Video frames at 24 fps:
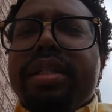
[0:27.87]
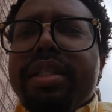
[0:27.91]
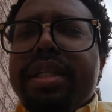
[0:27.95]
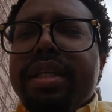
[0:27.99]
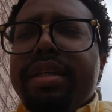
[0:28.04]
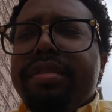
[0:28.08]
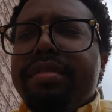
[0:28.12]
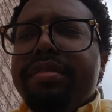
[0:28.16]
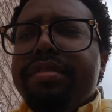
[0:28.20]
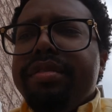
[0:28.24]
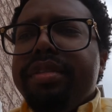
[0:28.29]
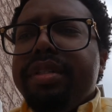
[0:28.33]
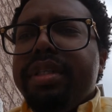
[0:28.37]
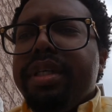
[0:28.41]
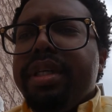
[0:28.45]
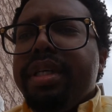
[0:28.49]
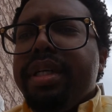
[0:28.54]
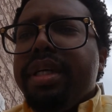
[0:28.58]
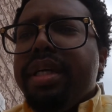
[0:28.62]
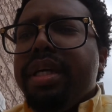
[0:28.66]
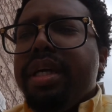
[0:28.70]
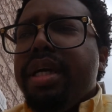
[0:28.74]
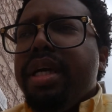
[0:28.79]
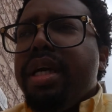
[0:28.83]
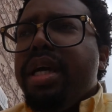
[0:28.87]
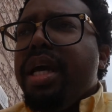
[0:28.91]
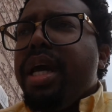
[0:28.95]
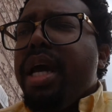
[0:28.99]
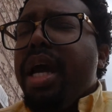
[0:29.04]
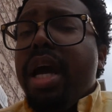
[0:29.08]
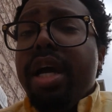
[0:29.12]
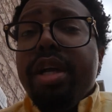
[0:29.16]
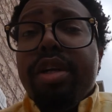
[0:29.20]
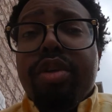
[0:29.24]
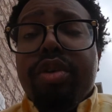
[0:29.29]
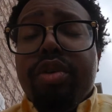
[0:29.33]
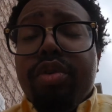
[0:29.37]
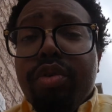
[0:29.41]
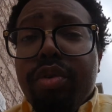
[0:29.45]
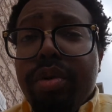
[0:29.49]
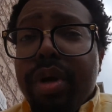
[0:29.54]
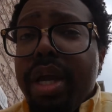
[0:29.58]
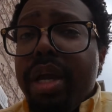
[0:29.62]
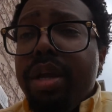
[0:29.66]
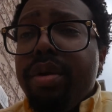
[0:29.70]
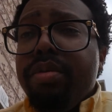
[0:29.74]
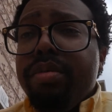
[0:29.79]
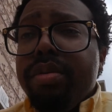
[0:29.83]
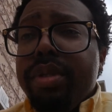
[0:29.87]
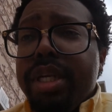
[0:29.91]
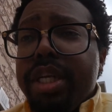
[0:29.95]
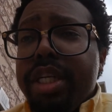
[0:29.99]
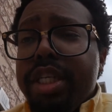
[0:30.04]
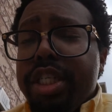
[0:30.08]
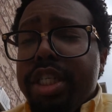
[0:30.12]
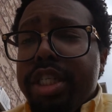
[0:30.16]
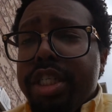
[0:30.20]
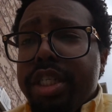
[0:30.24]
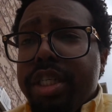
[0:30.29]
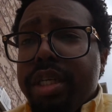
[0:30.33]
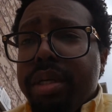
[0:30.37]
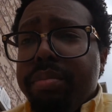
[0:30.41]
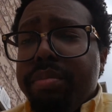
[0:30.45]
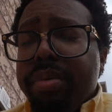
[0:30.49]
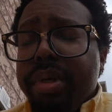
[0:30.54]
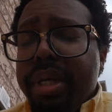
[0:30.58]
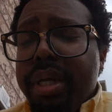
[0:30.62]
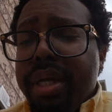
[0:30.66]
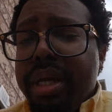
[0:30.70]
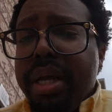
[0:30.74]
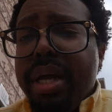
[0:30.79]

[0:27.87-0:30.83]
lived and great relationship.